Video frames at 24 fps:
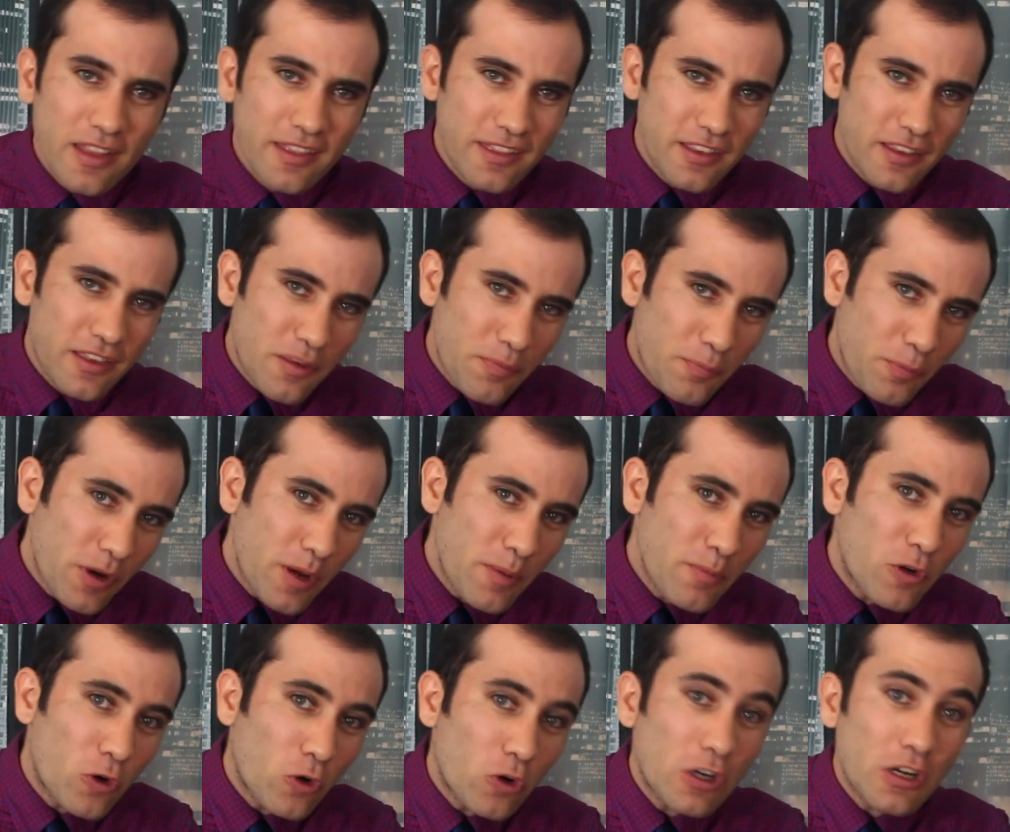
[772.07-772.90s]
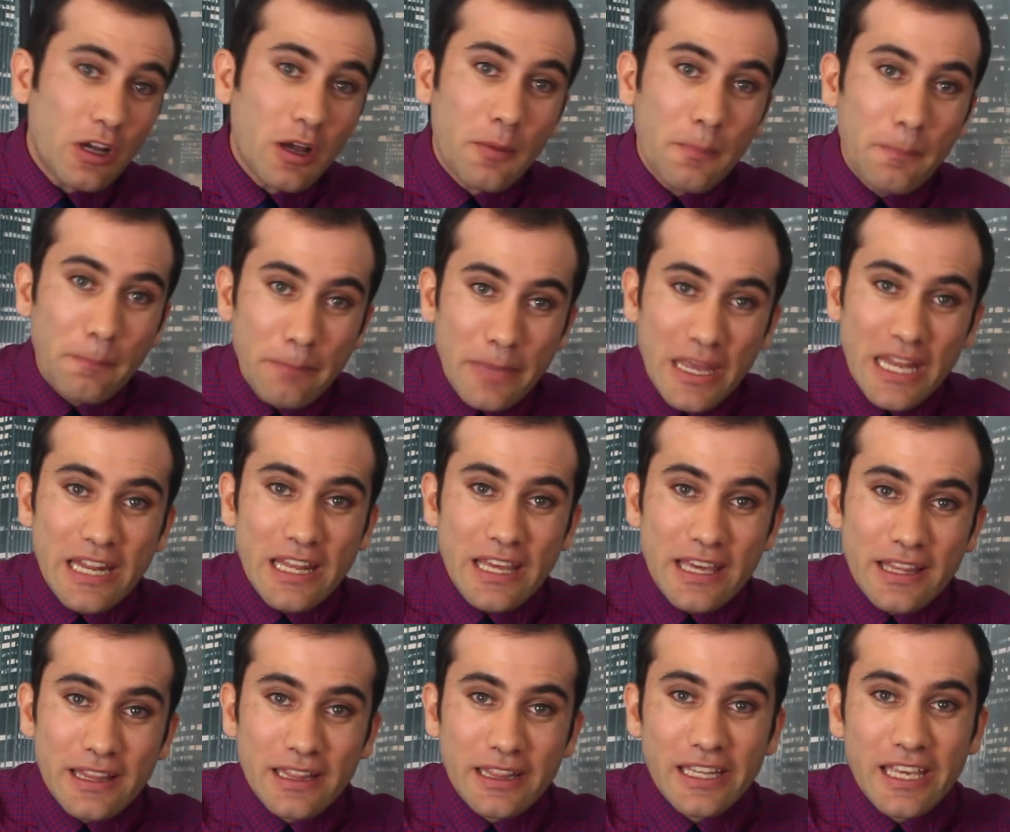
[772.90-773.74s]
The Supreme Court,
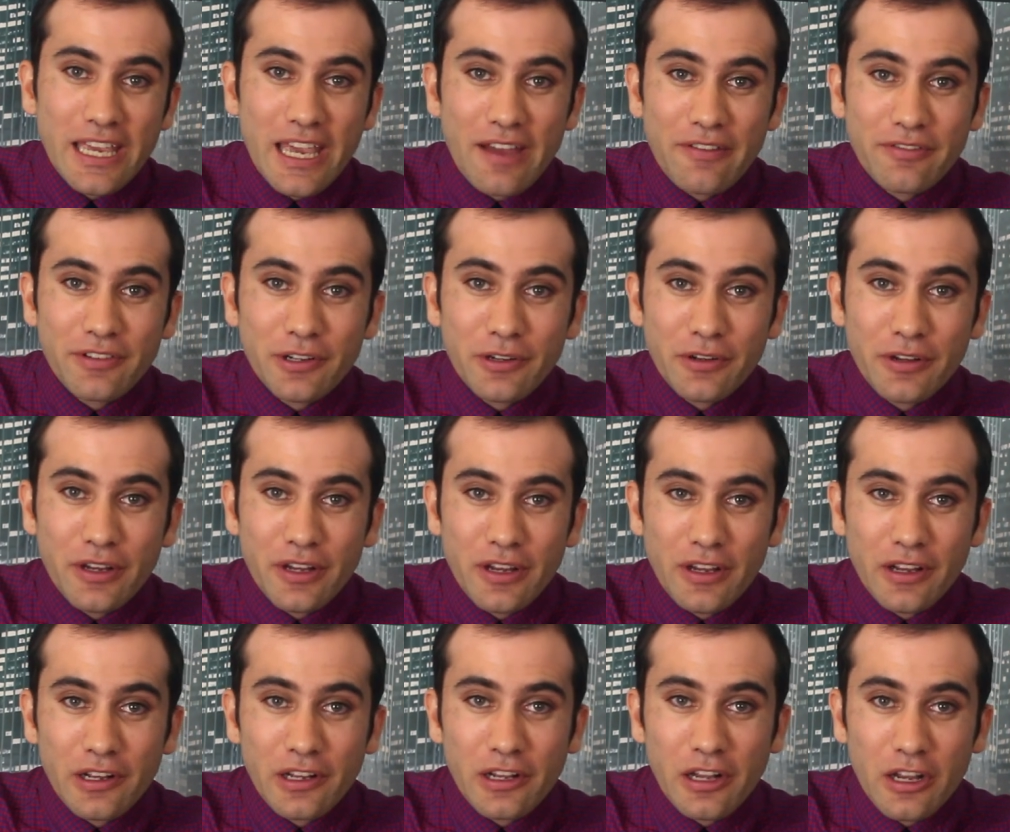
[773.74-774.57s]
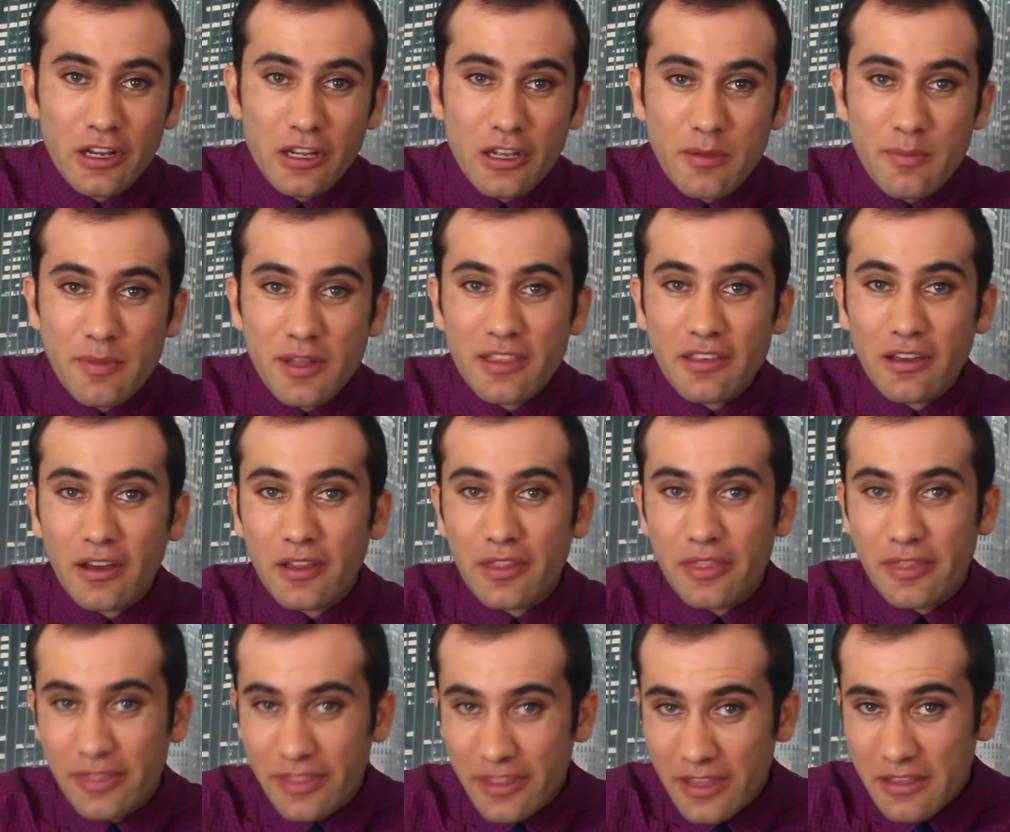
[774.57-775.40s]
immediately after hearing arguments
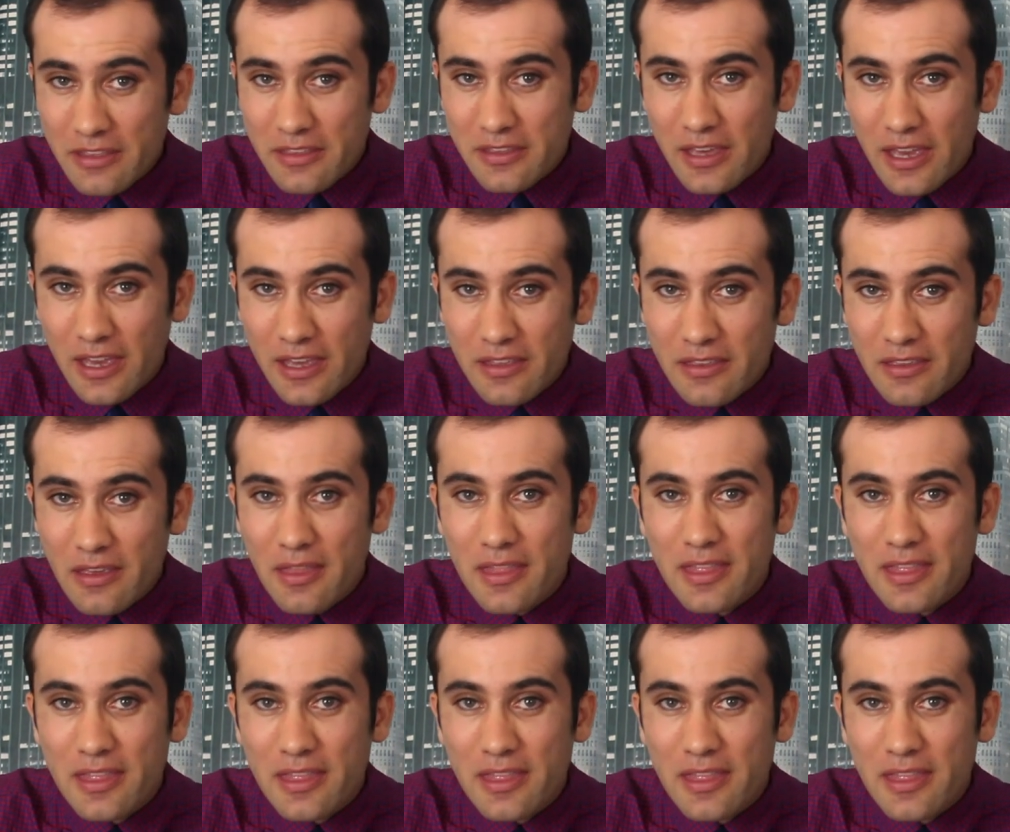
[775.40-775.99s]
on this case,